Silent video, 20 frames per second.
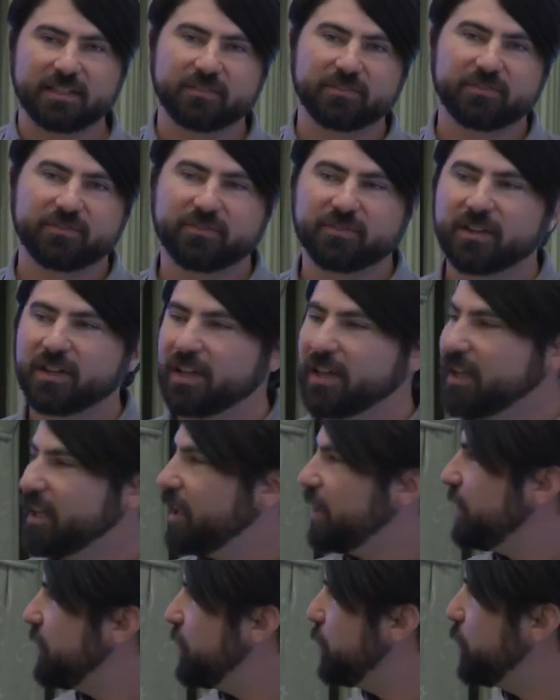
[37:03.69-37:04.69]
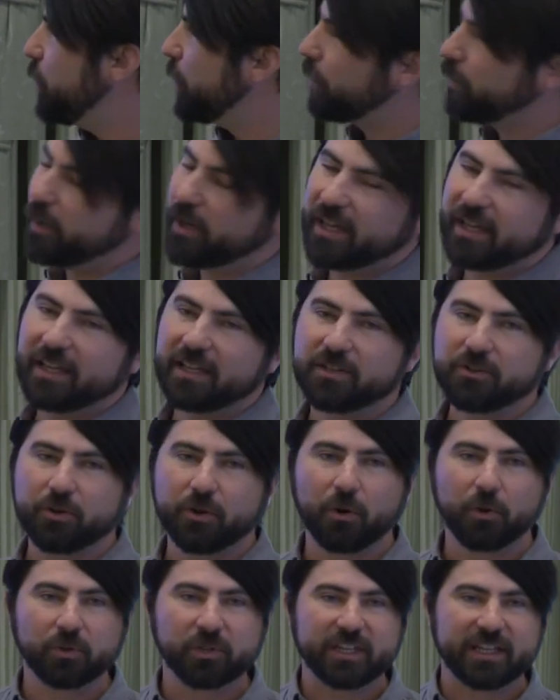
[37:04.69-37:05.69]
If you are running and
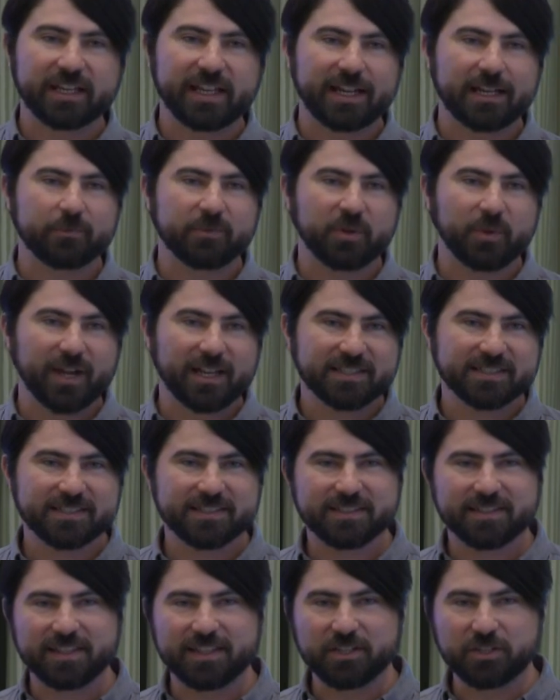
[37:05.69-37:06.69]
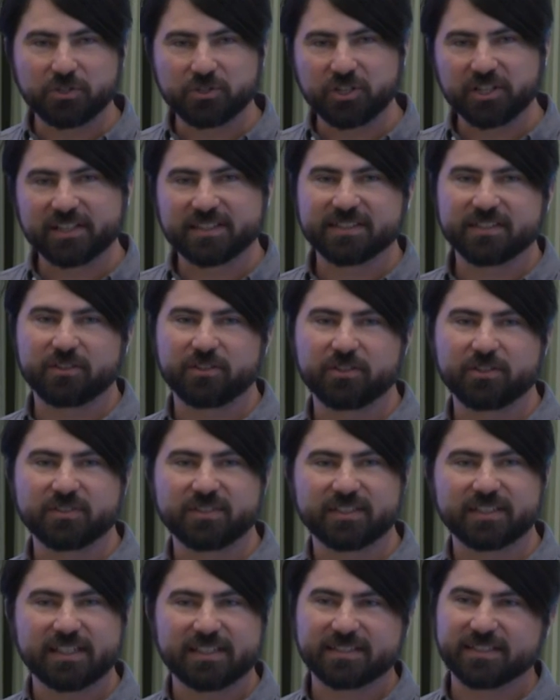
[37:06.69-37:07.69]
you're only in AWS, then you should consider
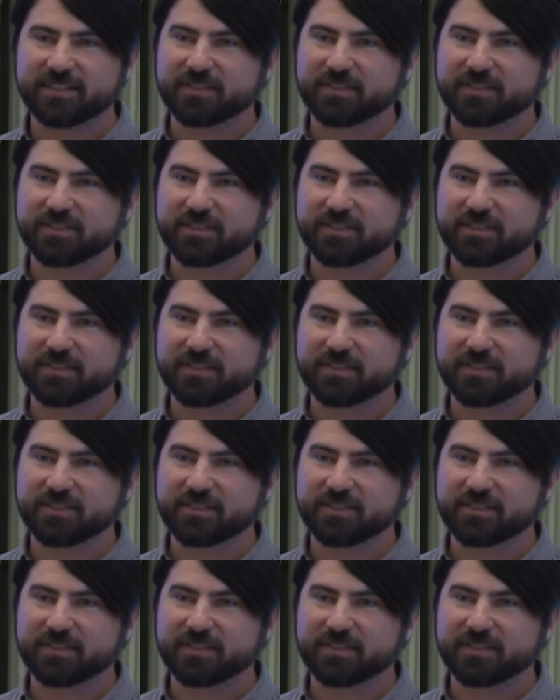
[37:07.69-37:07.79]
using this.